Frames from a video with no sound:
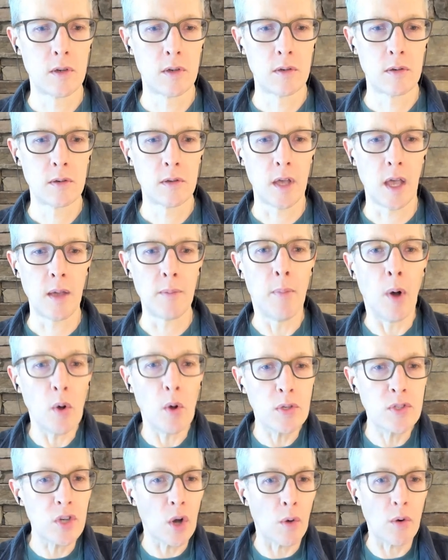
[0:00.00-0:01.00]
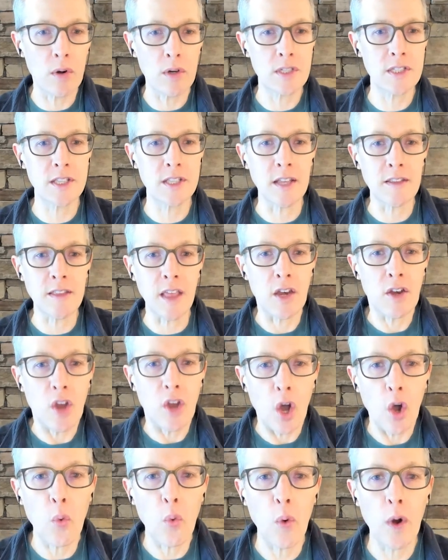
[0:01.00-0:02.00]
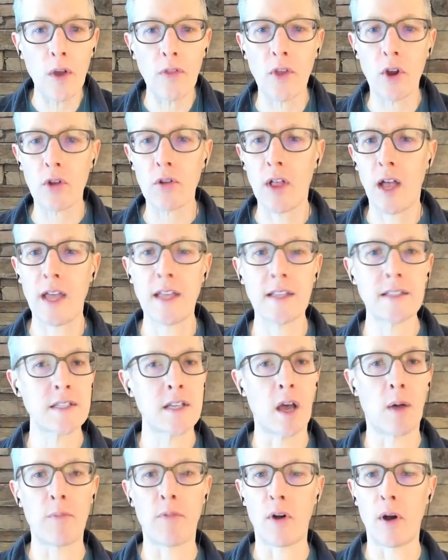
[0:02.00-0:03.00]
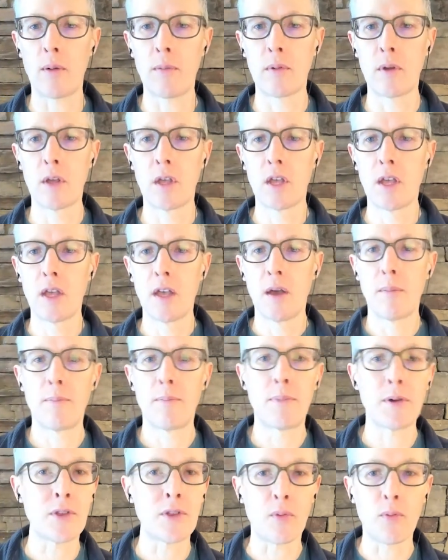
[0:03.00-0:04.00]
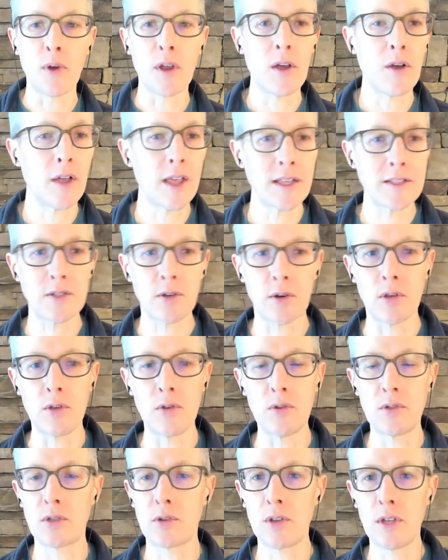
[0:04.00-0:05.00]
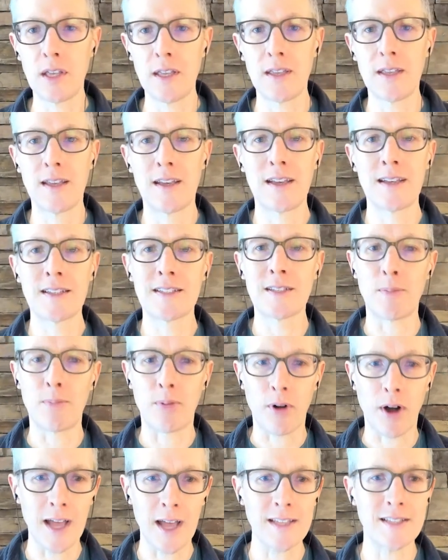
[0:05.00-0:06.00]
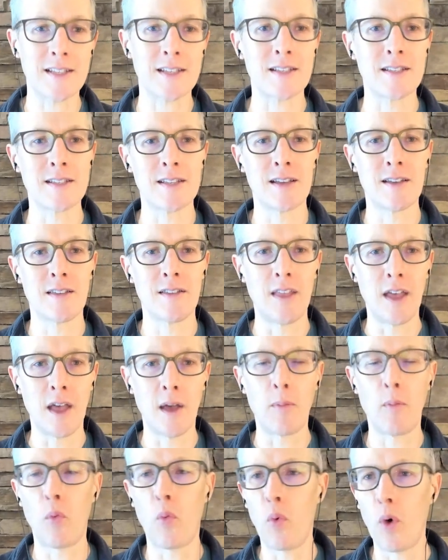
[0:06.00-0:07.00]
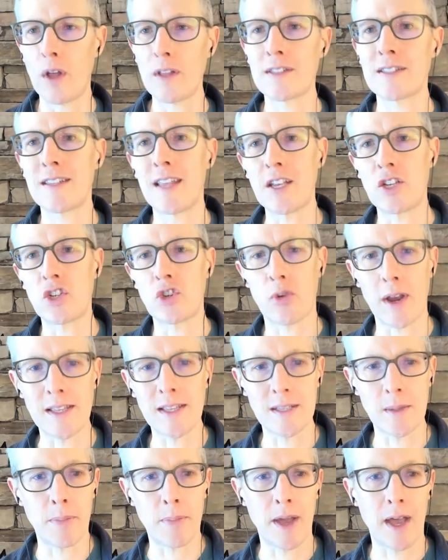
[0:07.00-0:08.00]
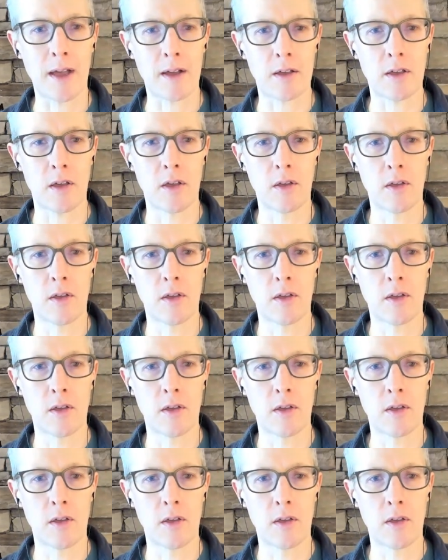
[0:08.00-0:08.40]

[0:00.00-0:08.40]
Okay, most owners think they know where their clients come from, but the real answer usually surprises them once they trace it back.